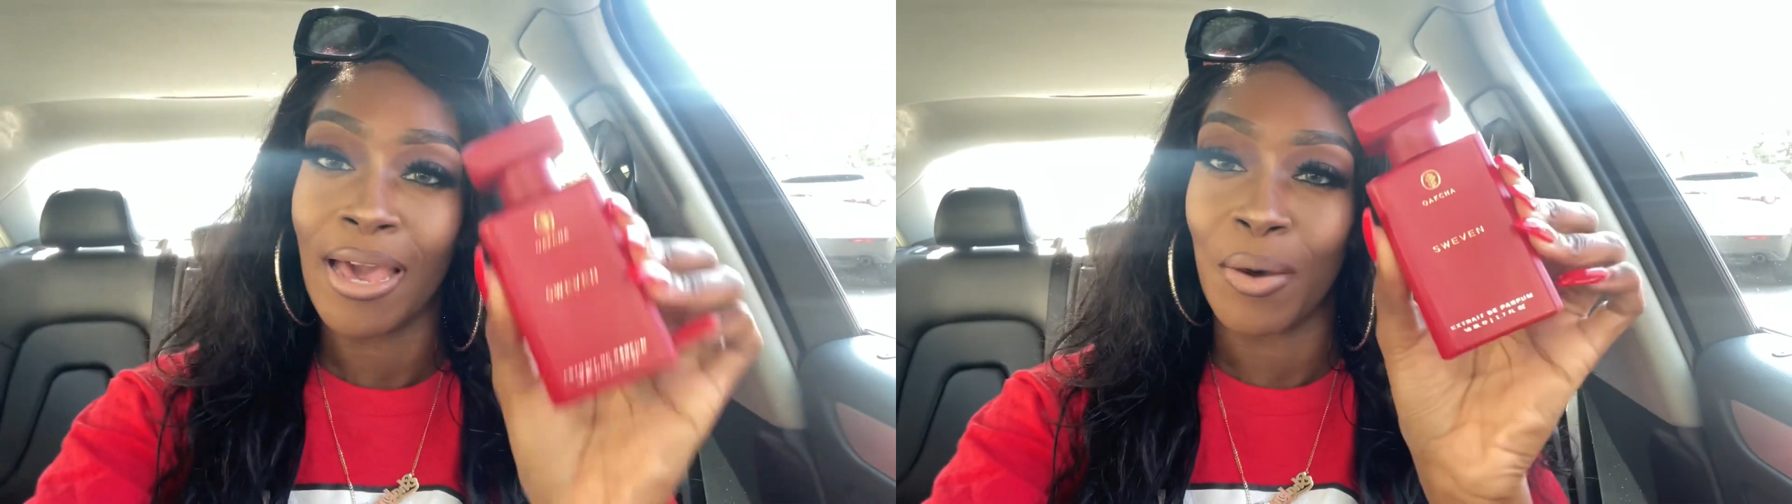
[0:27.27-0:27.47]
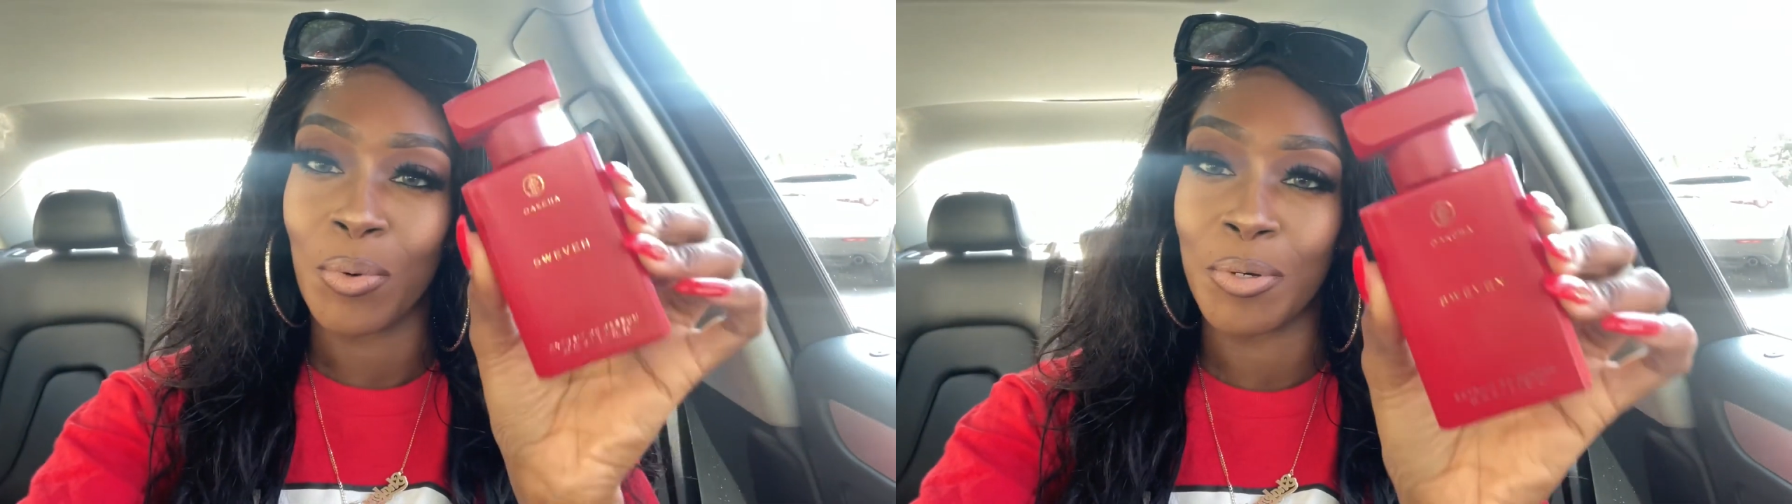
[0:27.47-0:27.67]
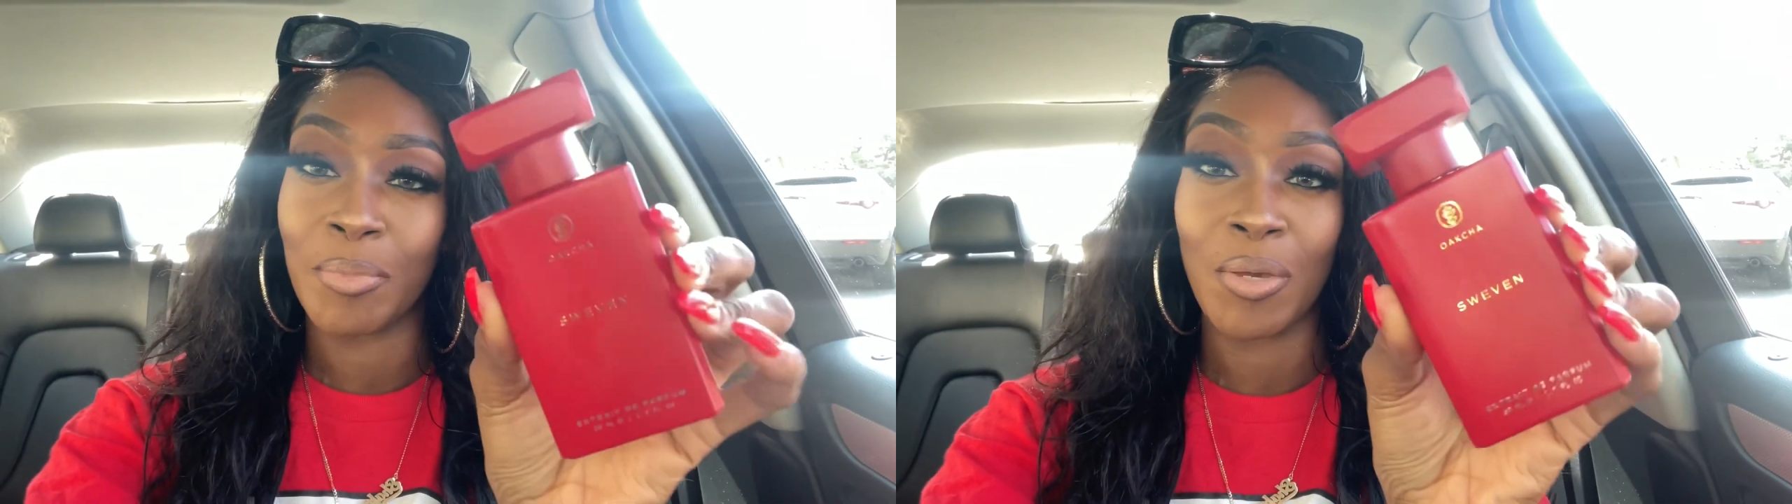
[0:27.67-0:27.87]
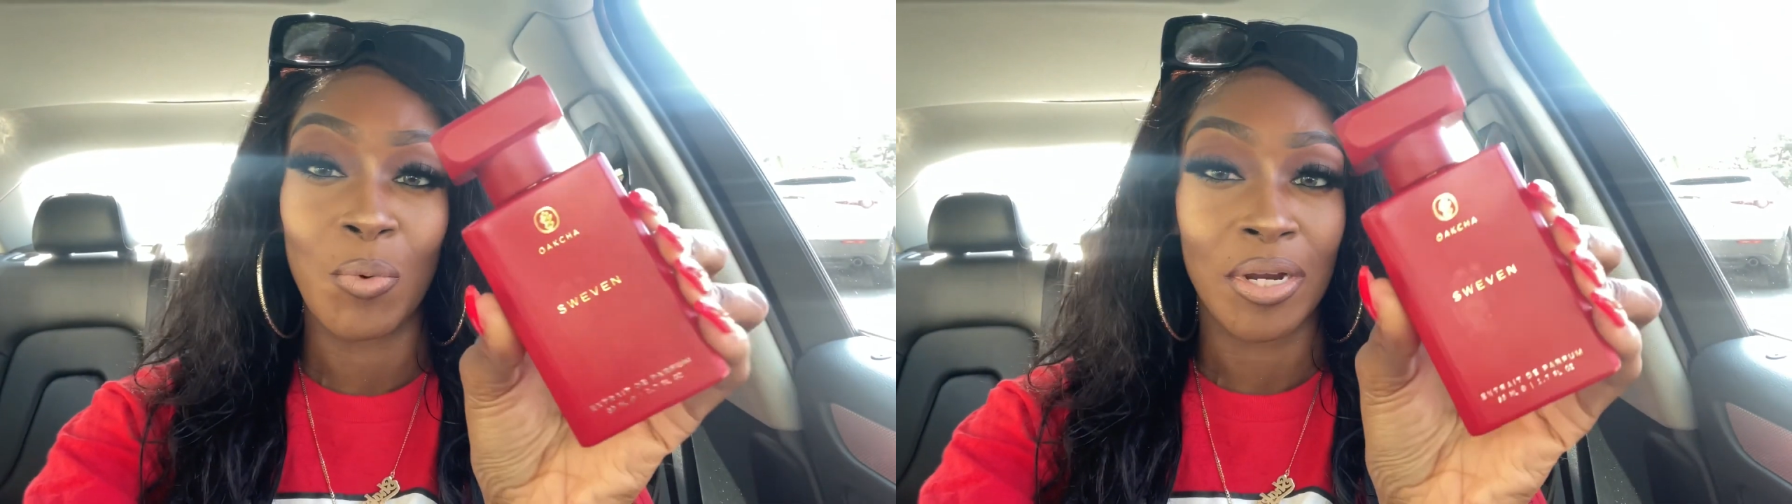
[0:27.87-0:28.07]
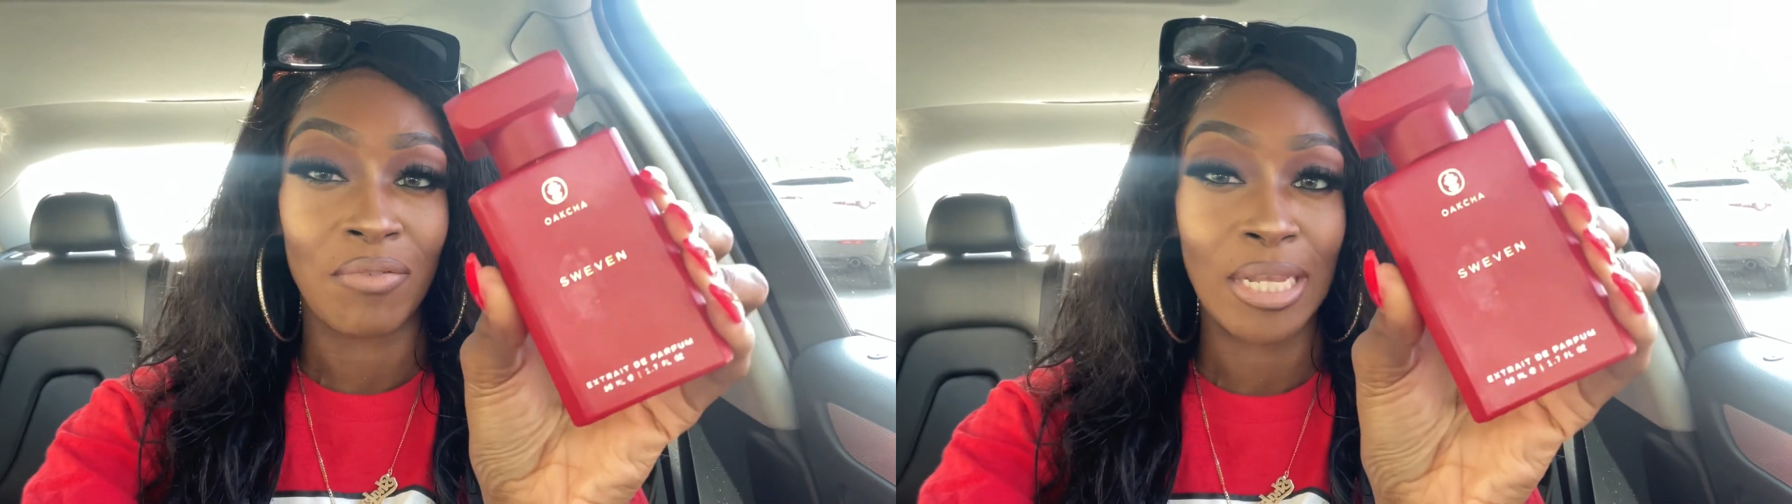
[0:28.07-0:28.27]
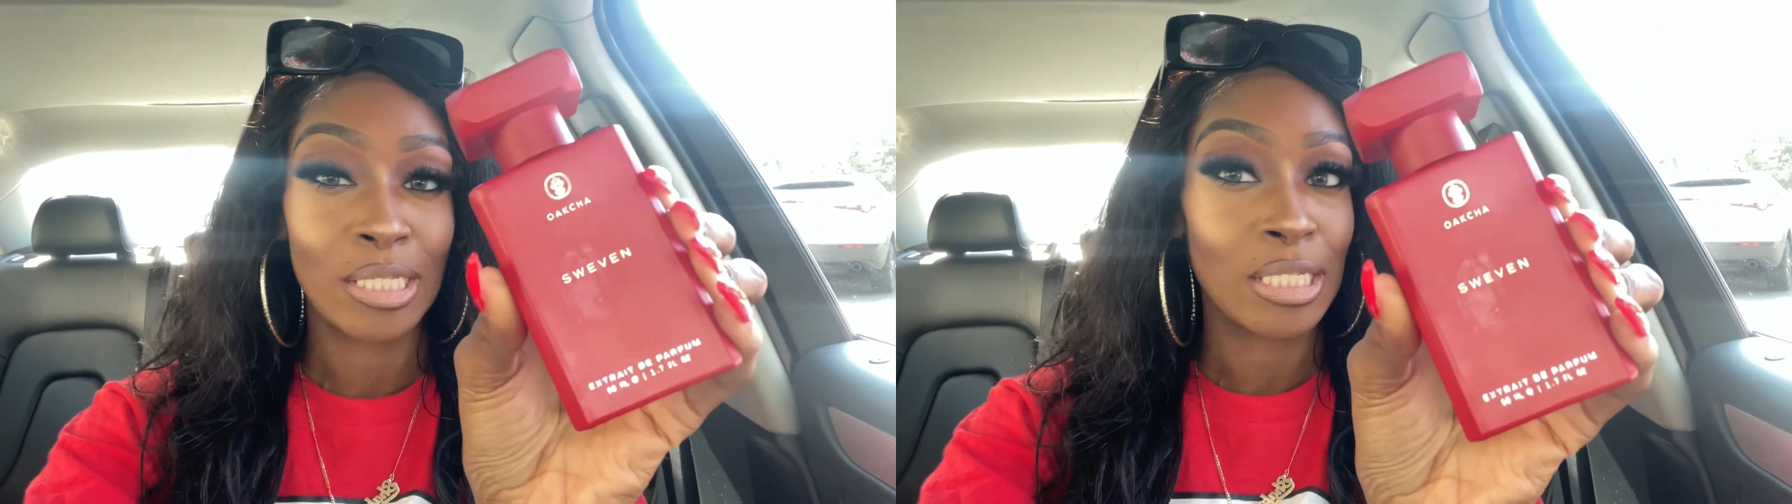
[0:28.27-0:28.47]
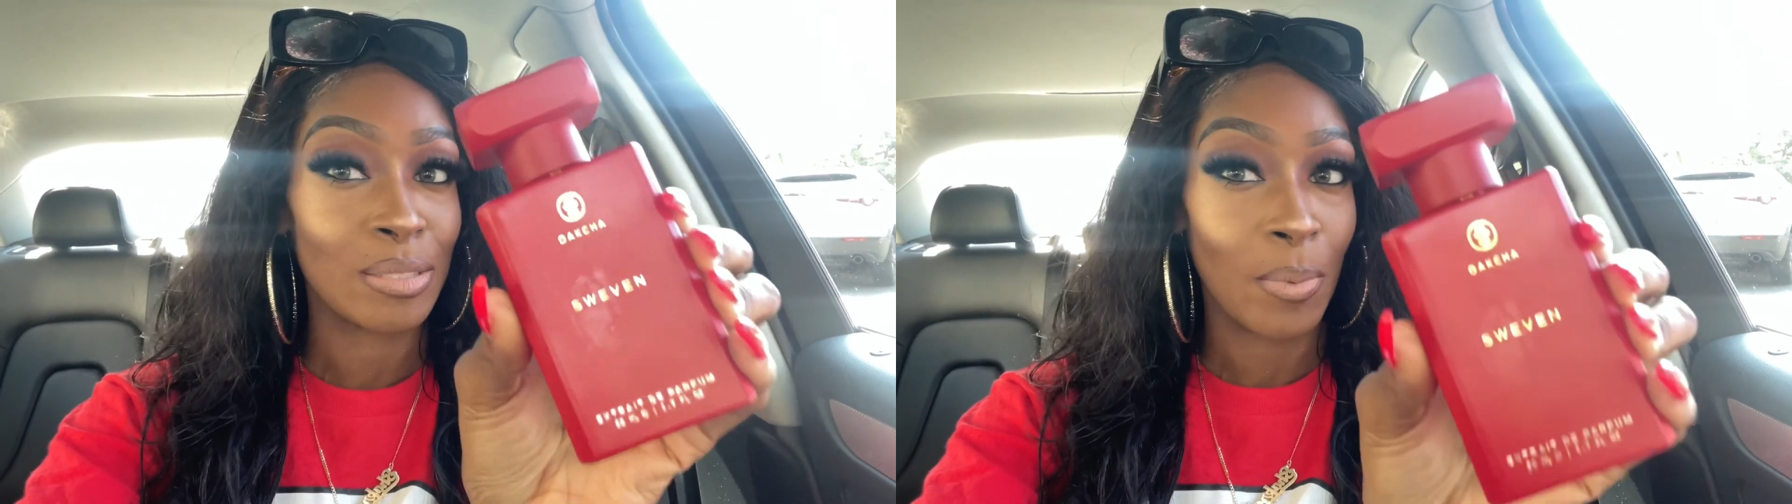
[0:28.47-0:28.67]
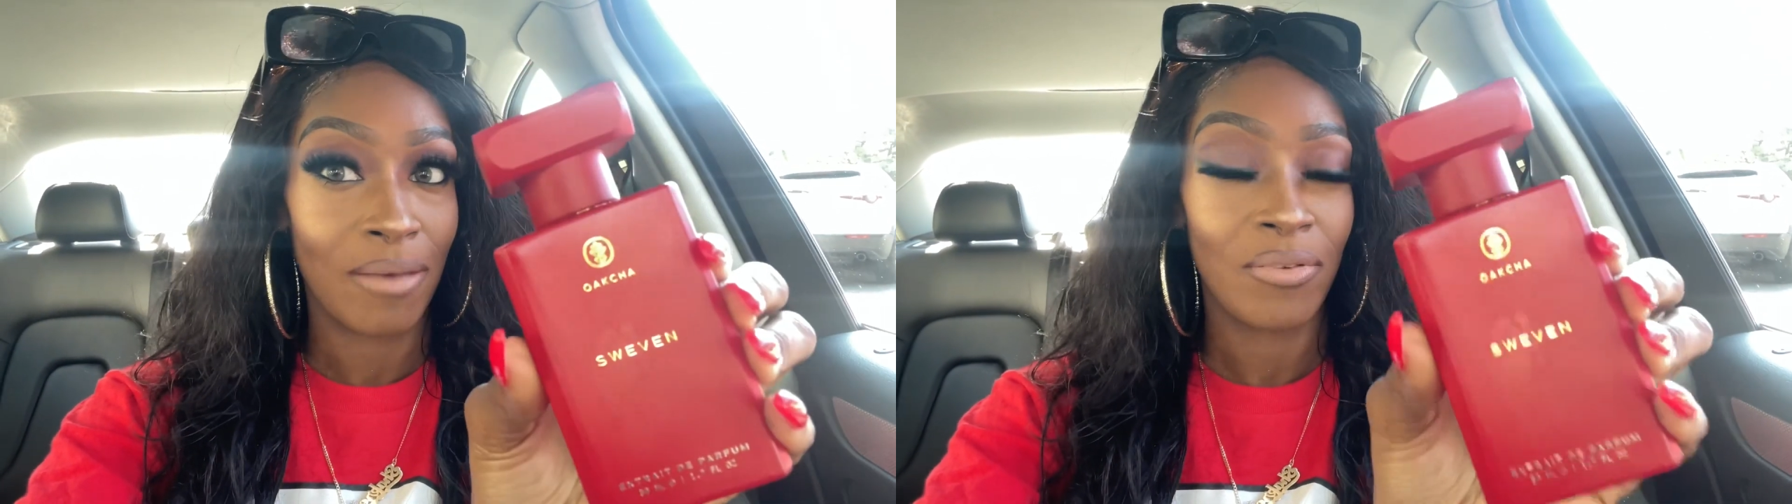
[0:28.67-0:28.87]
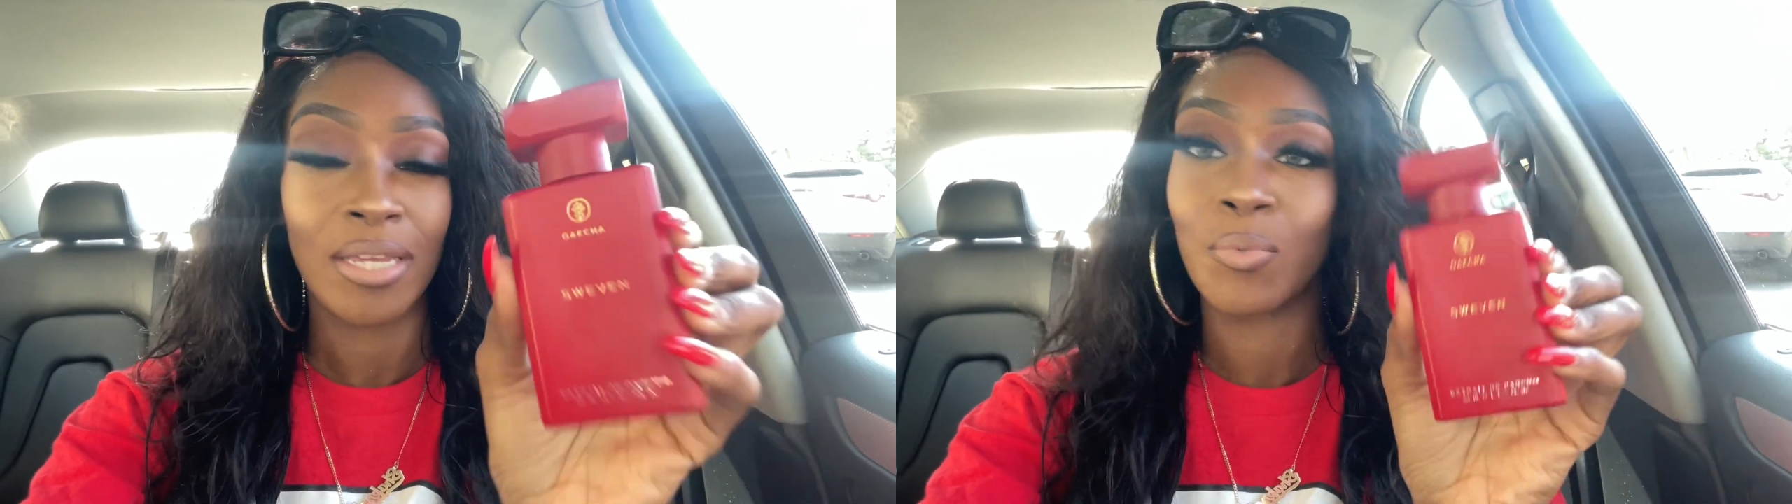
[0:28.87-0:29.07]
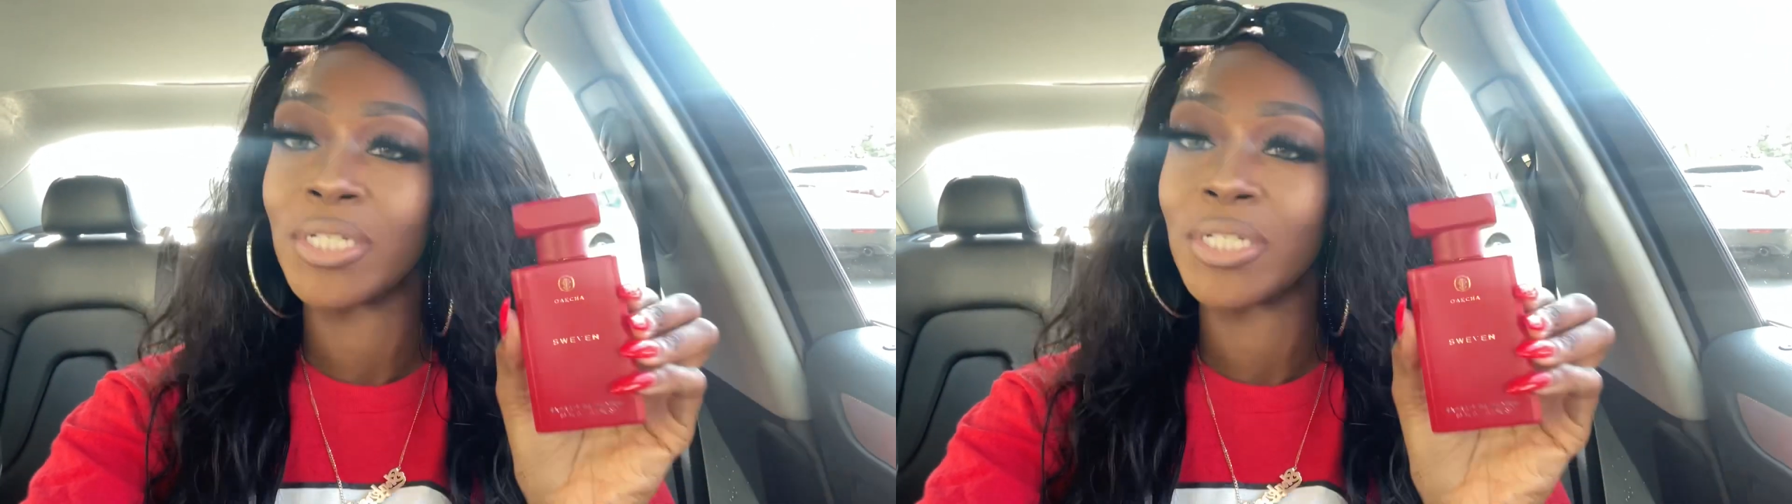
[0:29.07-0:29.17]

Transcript: i will be wearing Sweven